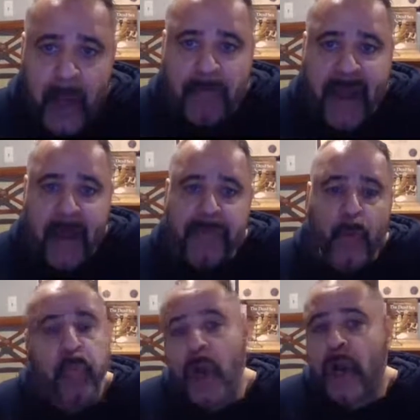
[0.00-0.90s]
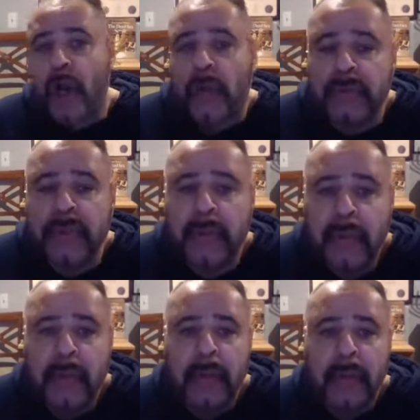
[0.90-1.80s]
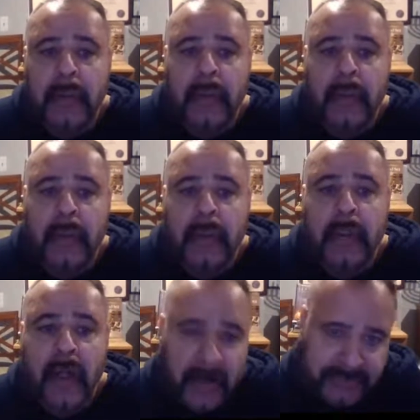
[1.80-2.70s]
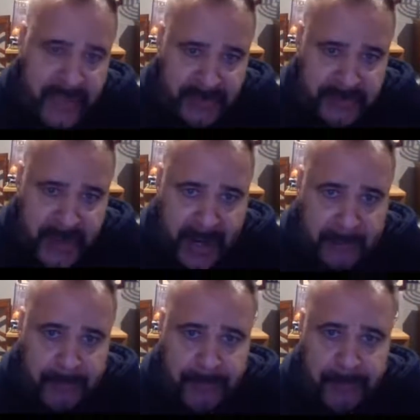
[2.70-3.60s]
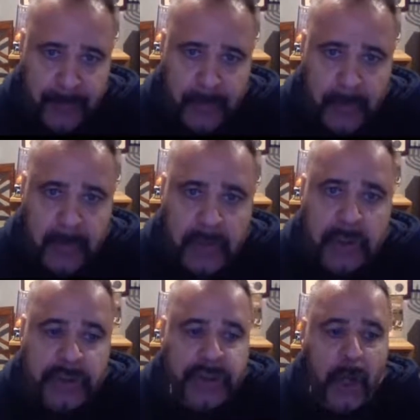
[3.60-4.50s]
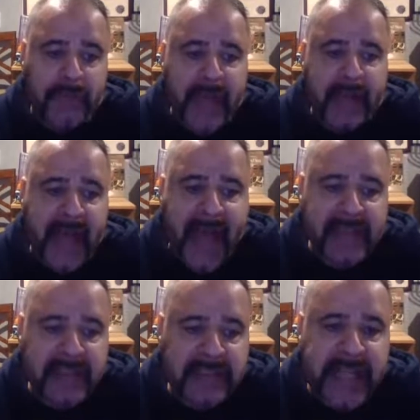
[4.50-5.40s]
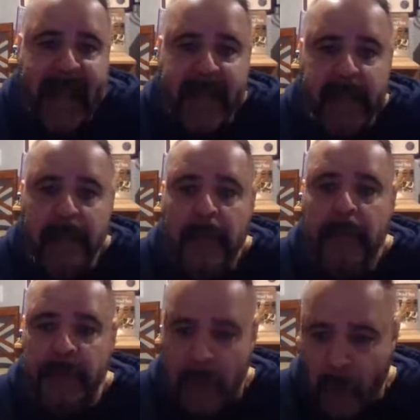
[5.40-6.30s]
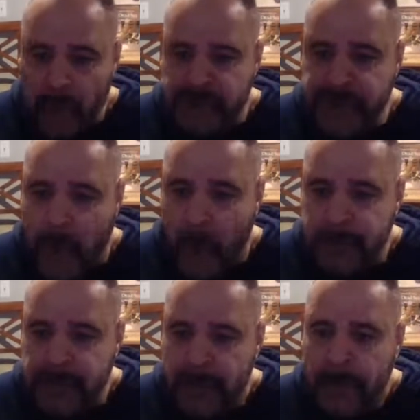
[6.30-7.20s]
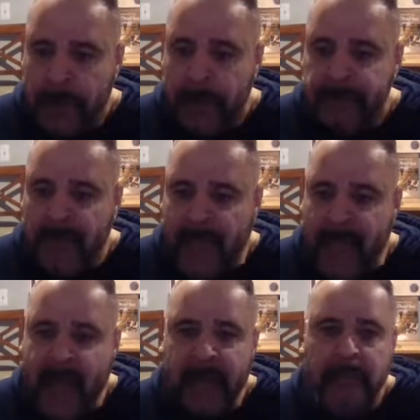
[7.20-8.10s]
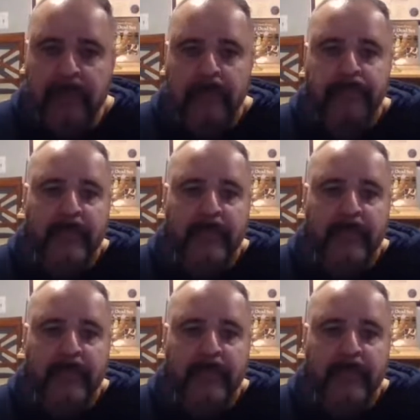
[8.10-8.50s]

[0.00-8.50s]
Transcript: around the world of the internet. So then I decided to go to Snopes and